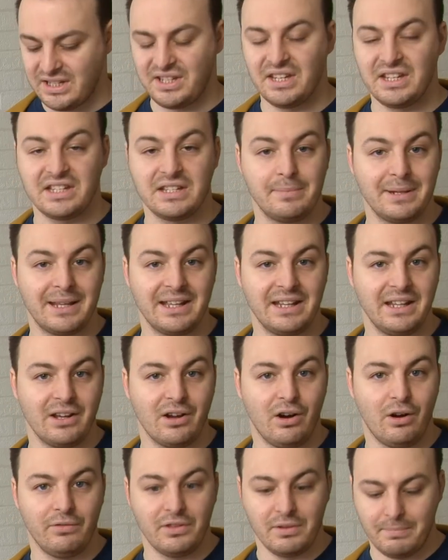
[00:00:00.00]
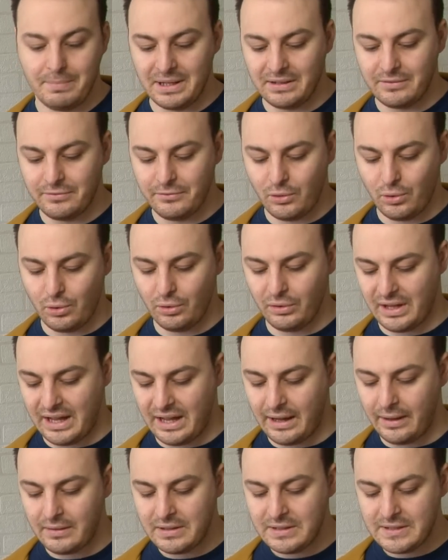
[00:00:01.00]
since the beginning of the Big Four
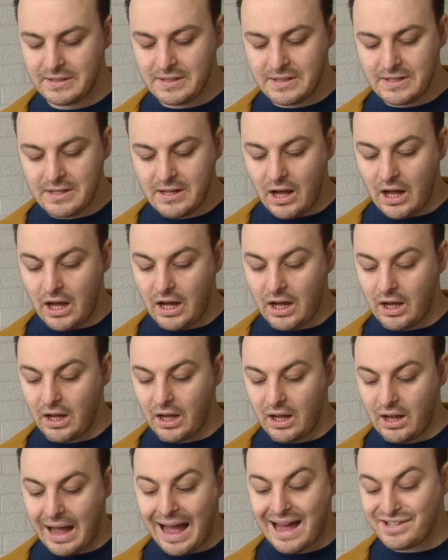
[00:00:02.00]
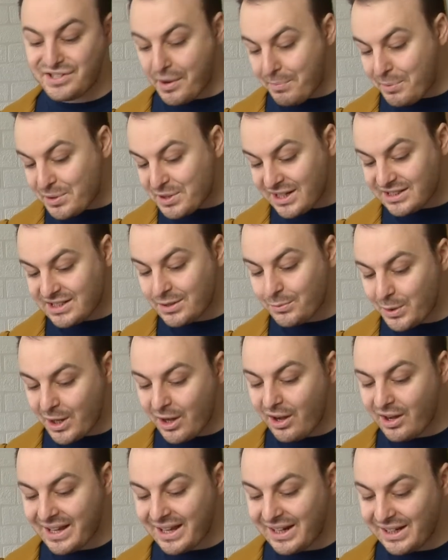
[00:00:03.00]
there. As I predicted, we
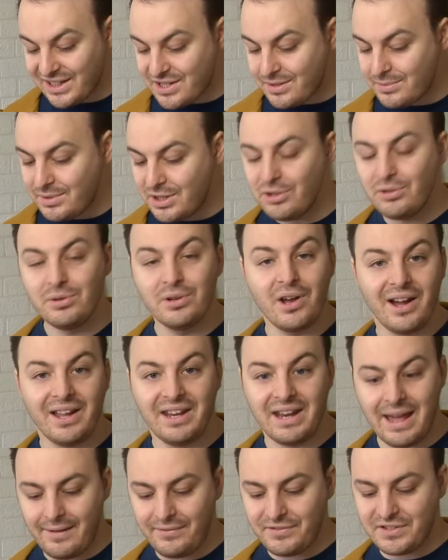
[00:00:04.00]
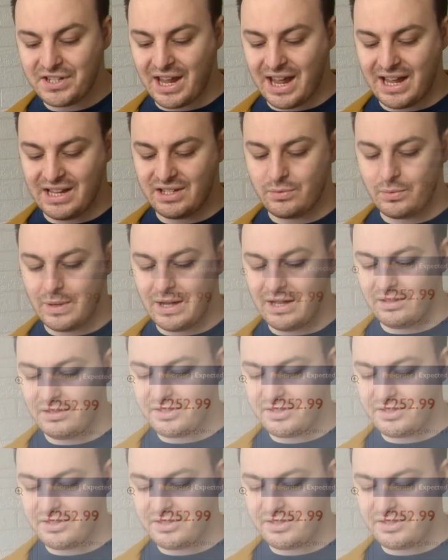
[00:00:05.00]
are getting some new 9Fs as well.